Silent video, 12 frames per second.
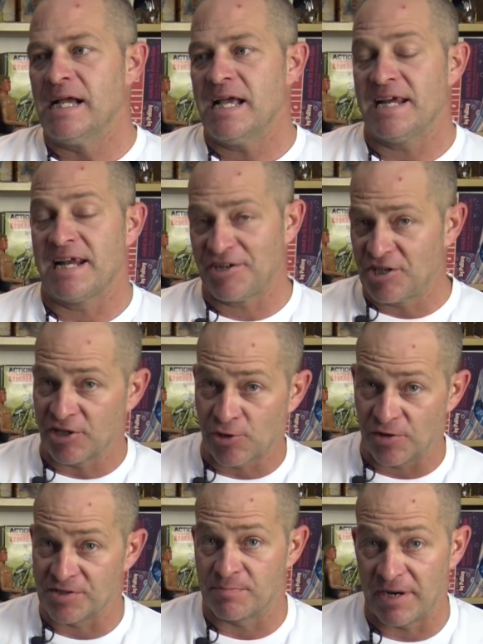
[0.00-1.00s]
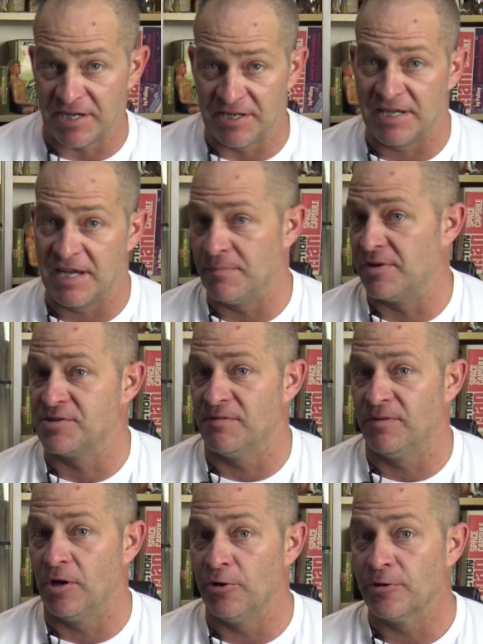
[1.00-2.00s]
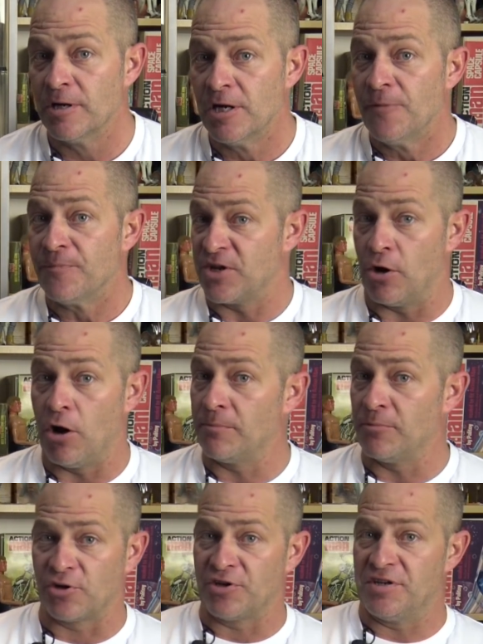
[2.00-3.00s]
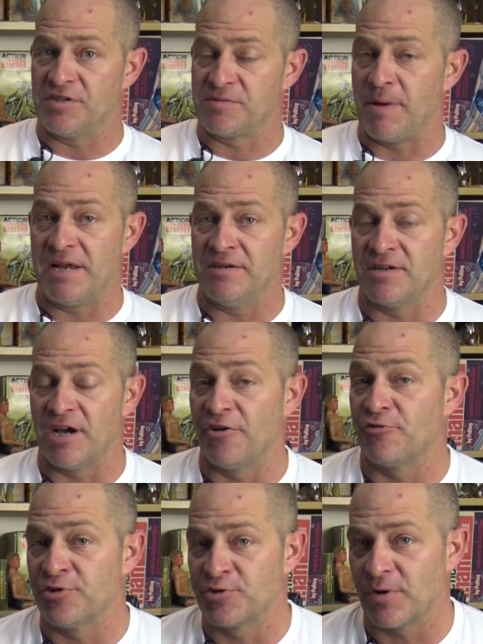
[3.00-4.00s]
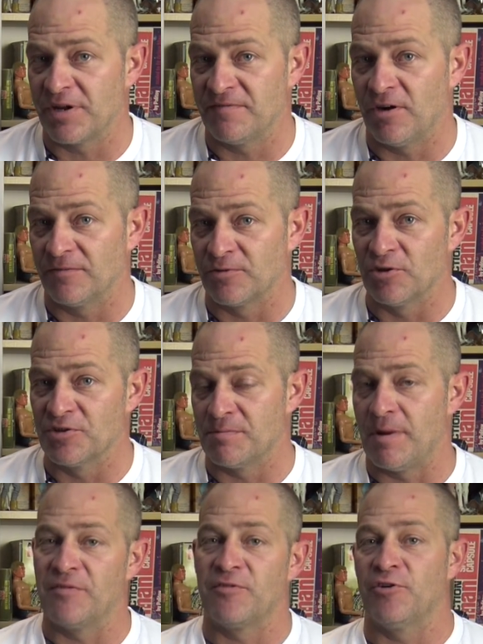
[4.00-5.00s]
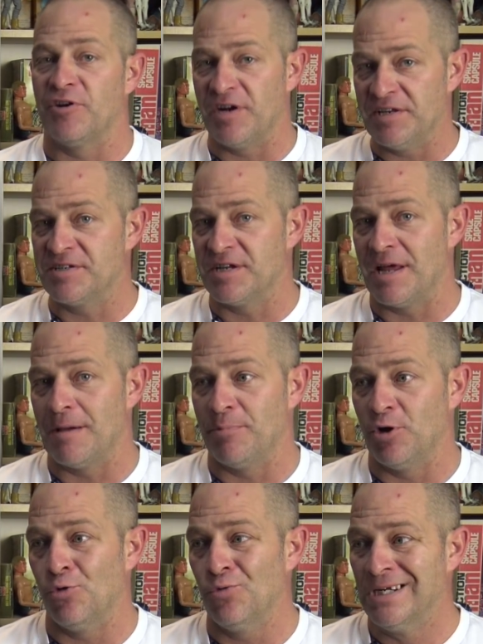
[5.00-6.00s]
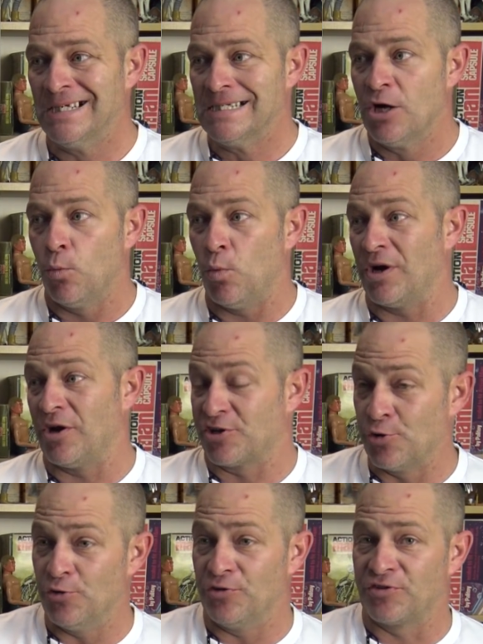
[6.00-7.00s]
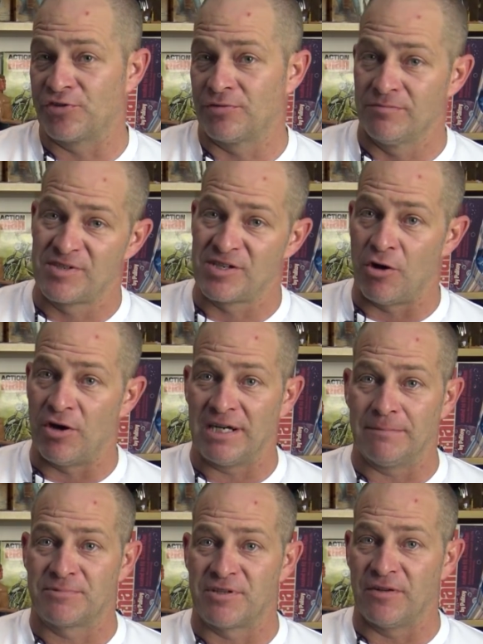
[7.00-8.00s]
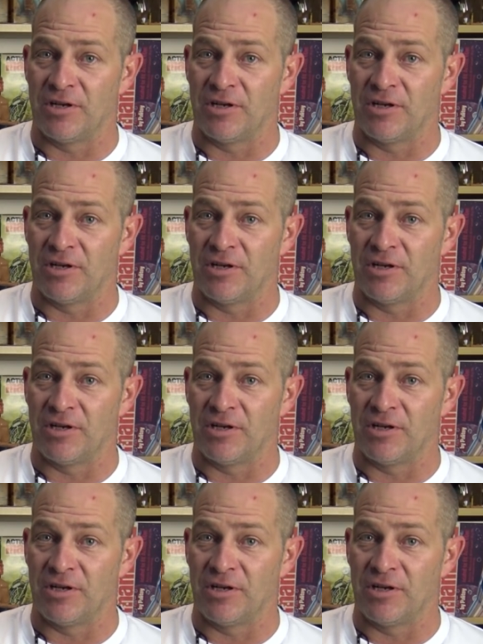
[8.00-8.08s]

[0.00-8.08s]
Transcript: it actually costs money to keep those afloat. You know, I'm not going to spend $125 a month on an internet bill when I could sign up to the